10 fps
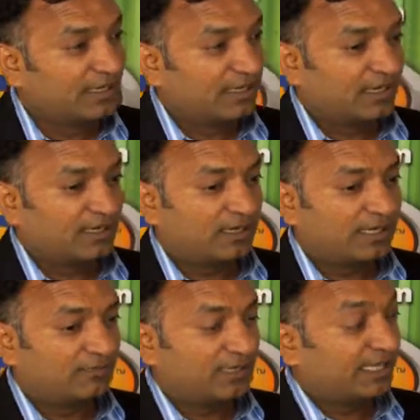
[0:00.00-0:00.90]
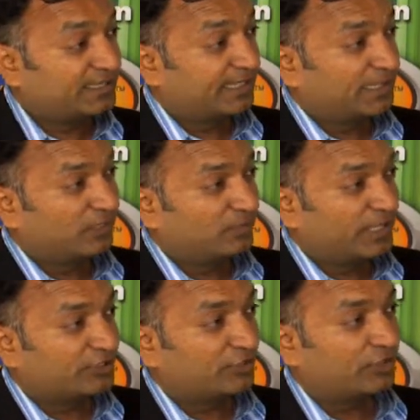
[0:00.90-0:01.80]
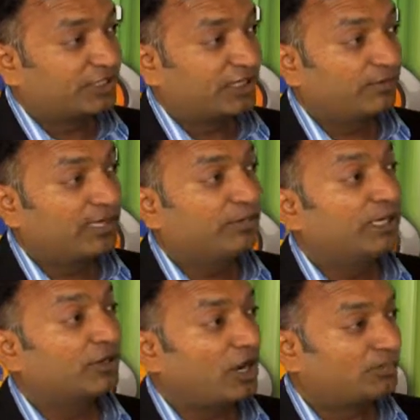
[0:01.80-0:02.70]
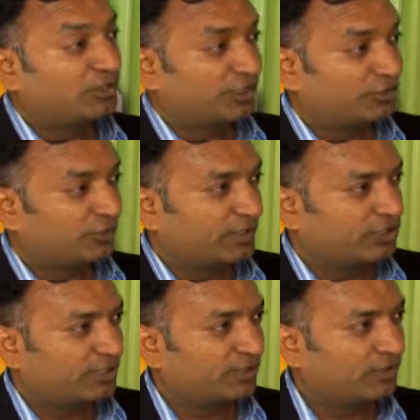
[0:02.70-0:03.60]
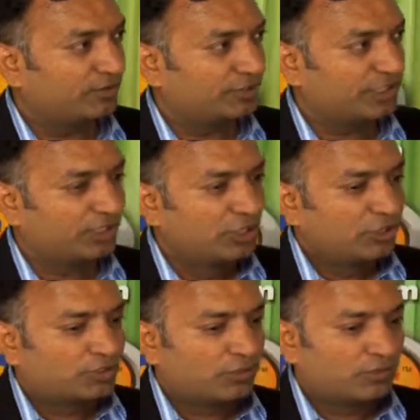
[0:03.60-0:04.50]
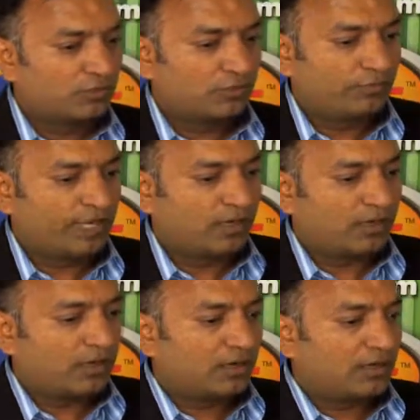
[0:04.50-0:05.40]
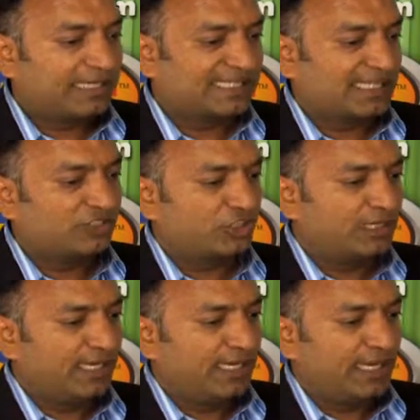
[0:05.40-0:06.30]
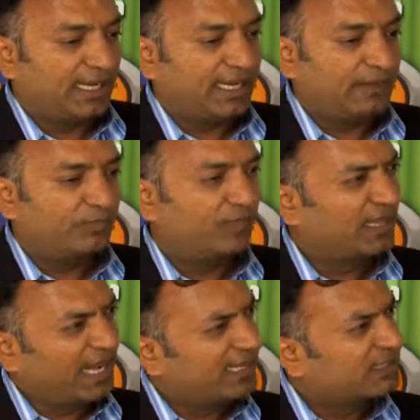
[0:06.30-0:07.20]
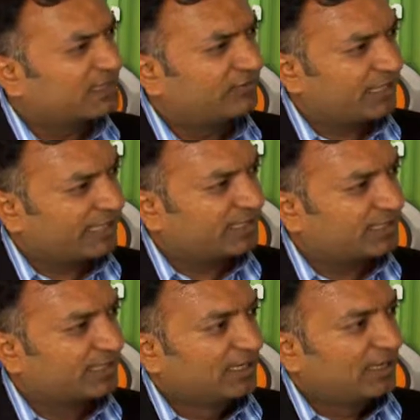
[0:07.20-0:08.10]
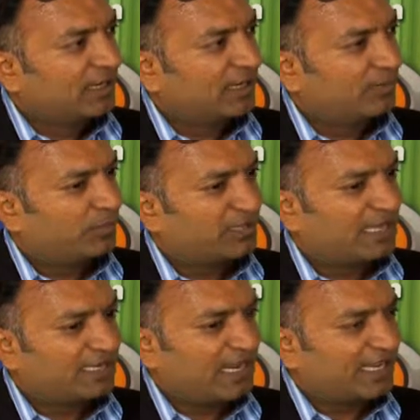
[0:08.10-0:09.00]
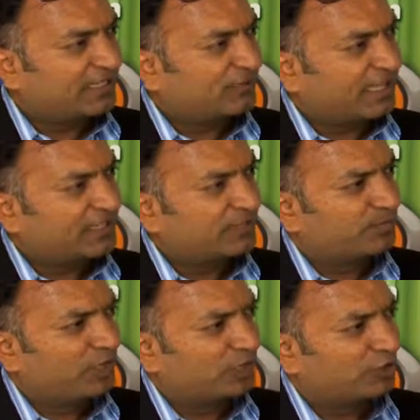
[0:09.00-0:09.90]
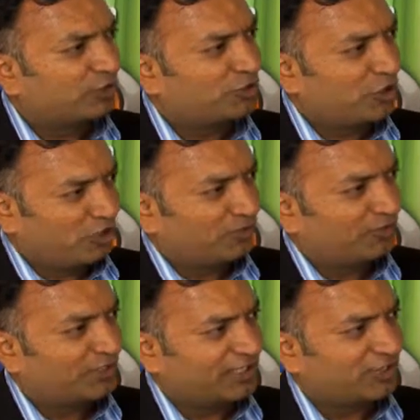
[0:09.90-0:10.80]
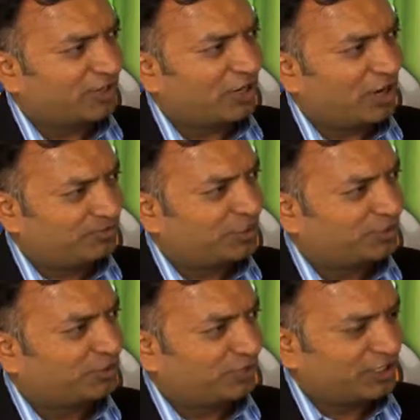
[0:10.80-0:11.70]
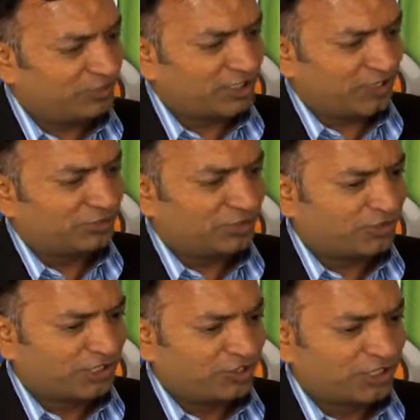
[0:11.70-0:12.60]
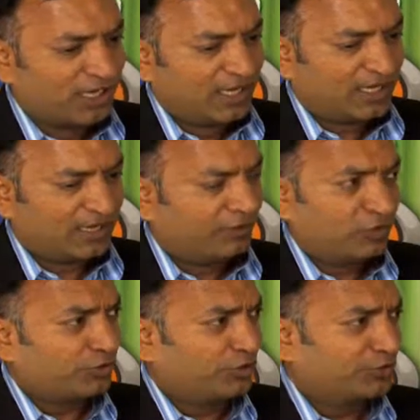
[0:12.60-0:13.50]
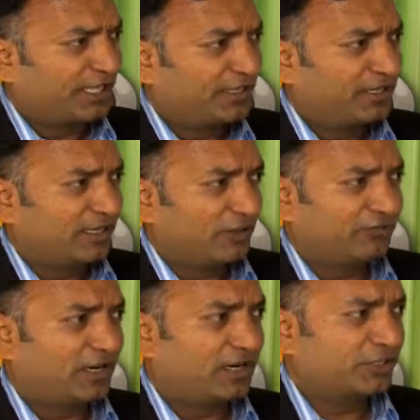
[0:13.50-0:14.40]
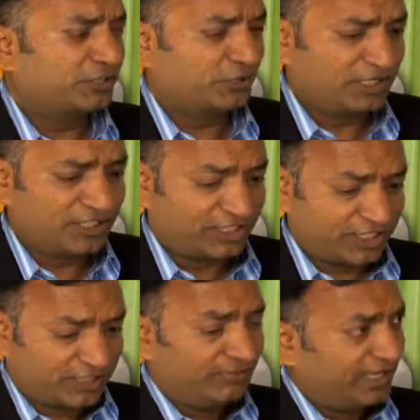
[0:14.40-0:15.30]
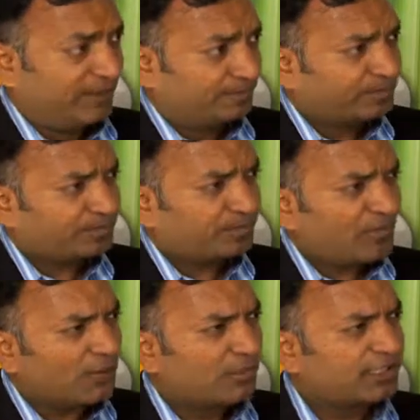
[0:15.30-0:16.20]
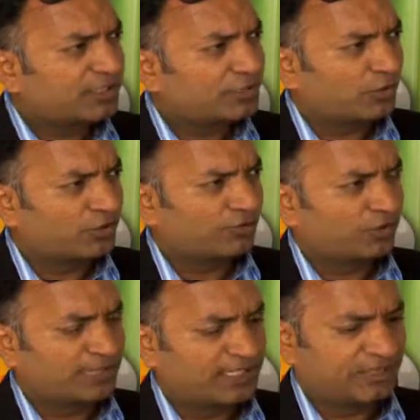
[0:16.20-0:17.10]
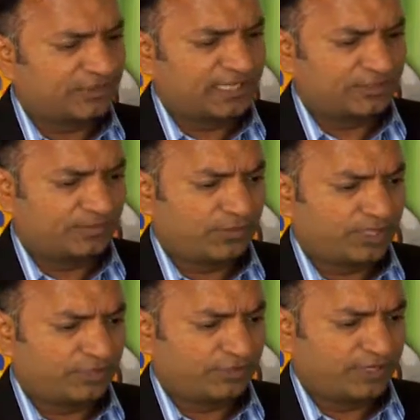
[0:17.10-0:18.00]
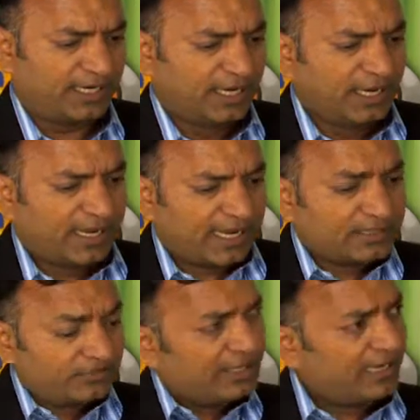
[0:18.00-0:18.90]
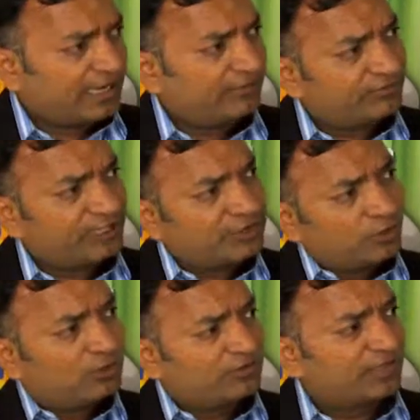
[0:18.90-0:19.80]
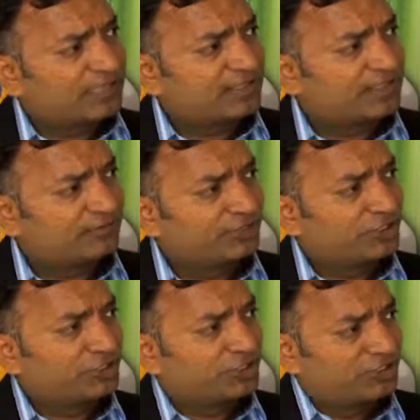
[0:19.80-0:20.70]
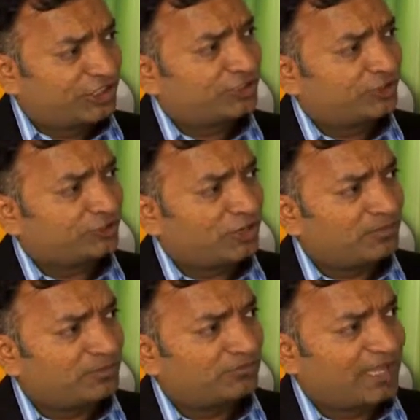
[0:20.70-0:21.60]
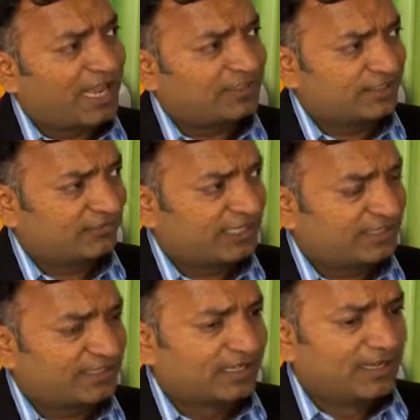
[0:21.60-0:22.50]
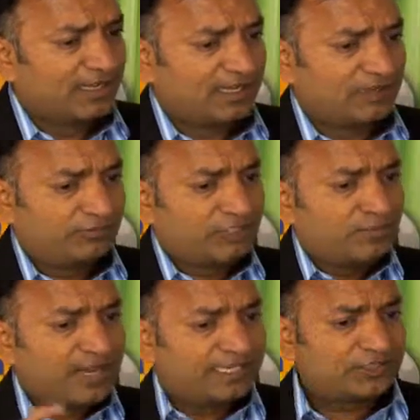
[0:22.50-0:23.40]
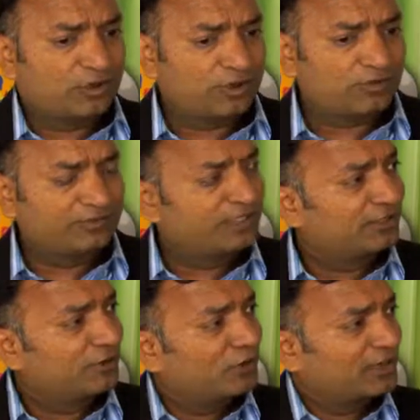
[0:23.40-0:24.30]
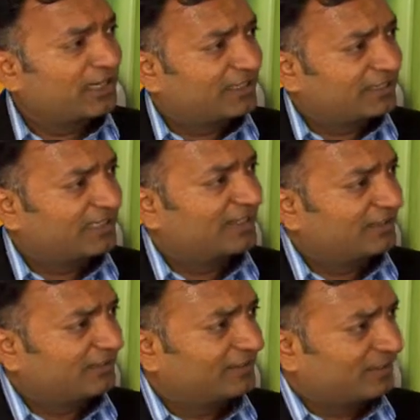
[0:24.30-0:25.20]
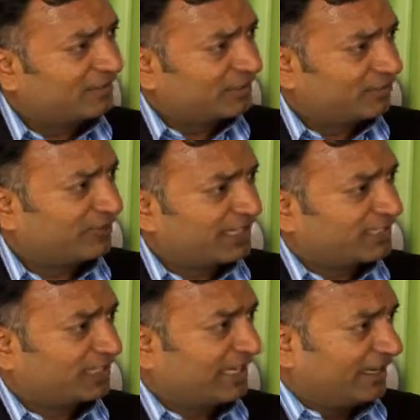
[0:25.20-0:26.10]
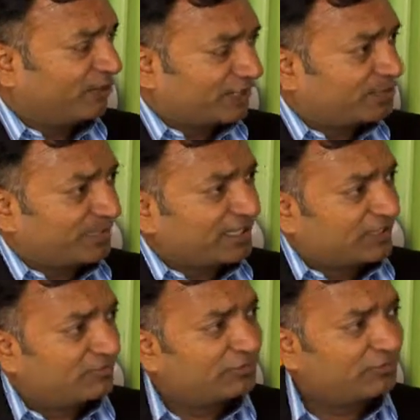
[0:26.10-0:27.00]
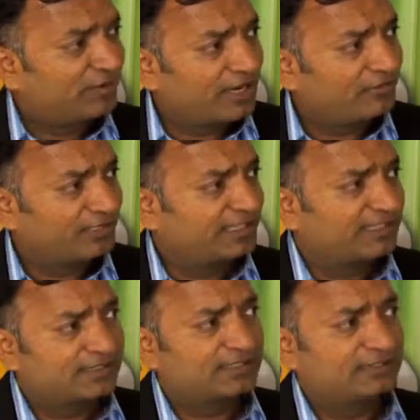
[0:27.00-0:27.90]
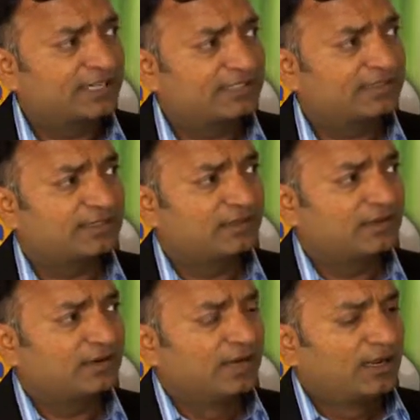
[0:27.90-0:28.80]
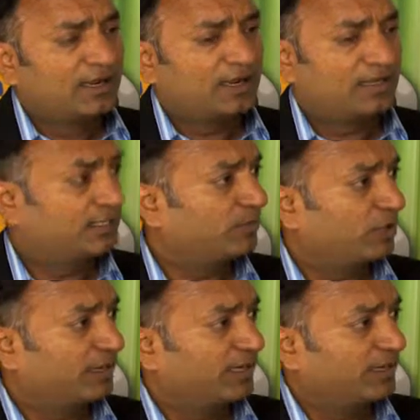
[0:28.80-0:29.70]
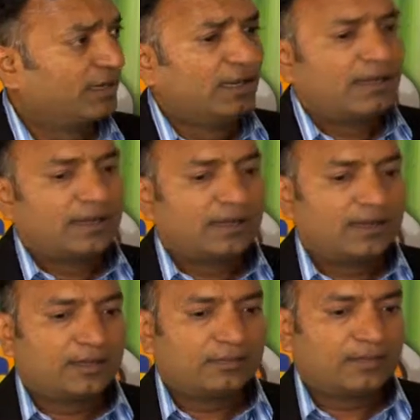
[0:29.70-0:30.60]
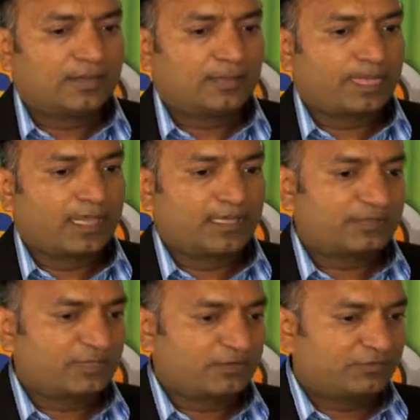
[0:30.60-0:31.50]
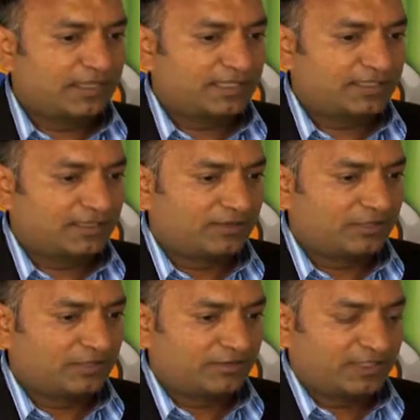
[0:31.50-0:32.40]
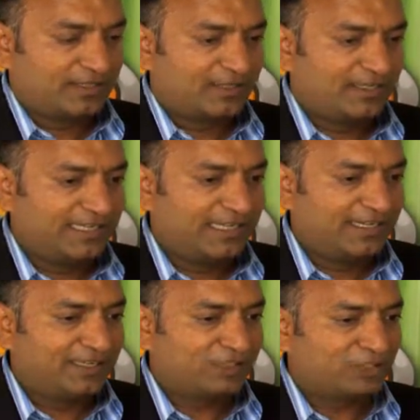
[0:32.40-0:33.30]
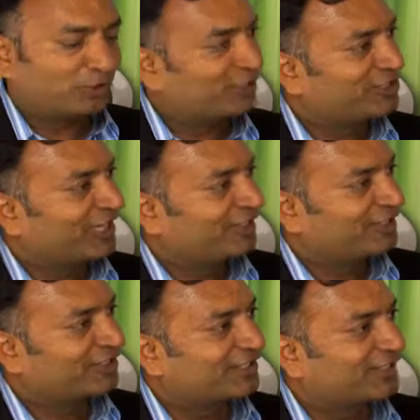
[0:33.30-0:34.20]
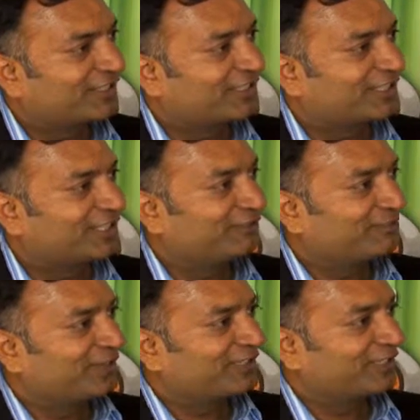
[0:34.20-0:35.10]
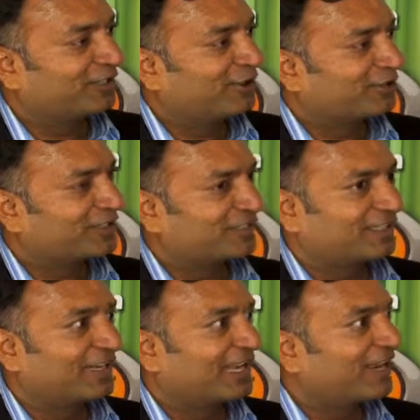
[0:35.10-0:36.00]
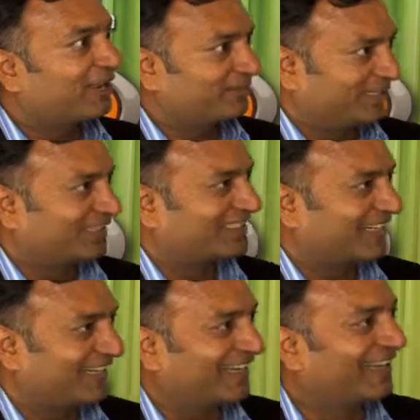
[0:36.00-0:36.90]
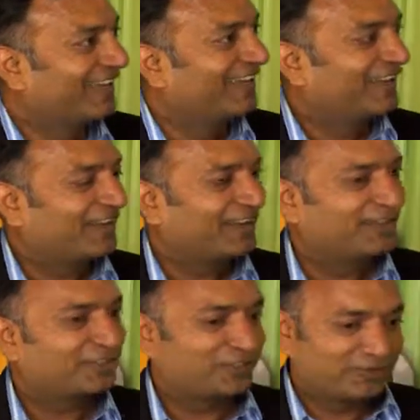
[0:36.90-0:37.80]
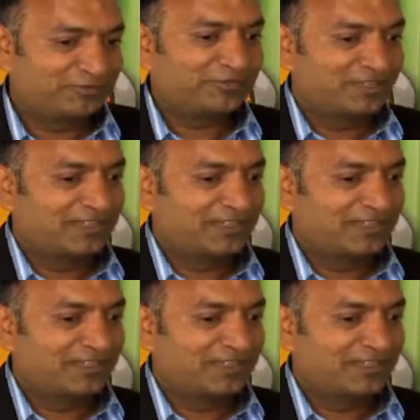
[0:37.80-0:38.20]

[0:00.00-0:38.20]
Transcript: Uh, and when I say cloud-based storage, I really mean object storage mm-hmm. technology. Mm -hmm. So we are essentially a NAS device uh, but that NAS device is built on top of this object storage, cloud storage. Uh, we don't use any of our storage. Instead, we bring the storage from a centralized repository. And then we have this global file system which sits on top of NAS device, uh, which makes all of it look like a single device, irrespective of wherever these devices are uh, deployed. Um, as a matter of fact, uh, one of the leading storage analysts, Steve Duplessie, calls us the NetApp in the sky. Mm -hmm. Uh, sort of uh,